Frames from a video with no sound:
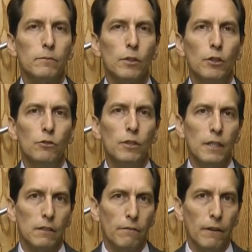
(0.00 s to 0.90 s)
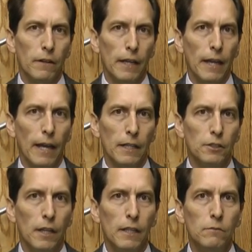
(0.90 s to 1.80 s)
to use it as a Faraday
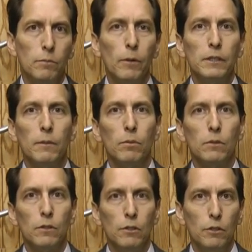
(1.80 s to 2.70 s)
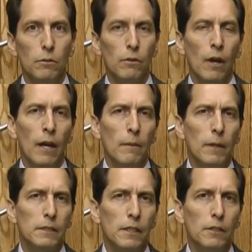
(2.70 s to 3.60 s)
cage. And it was pretty simple to do. You
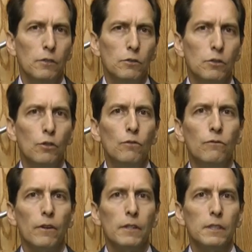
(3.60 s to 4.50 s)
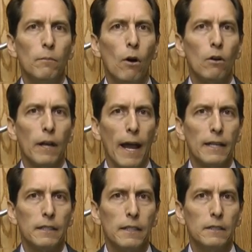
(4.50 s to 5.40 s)
basically use two very small
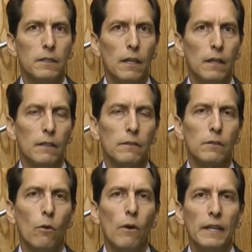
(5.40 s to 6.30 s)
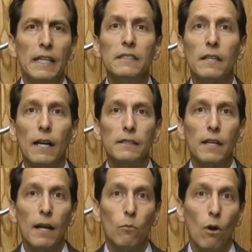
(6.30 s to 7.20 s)
gaskets to go on the inside
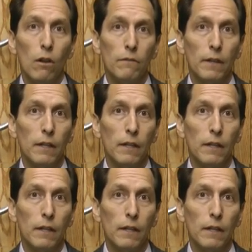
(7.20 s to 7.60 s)
sidewall of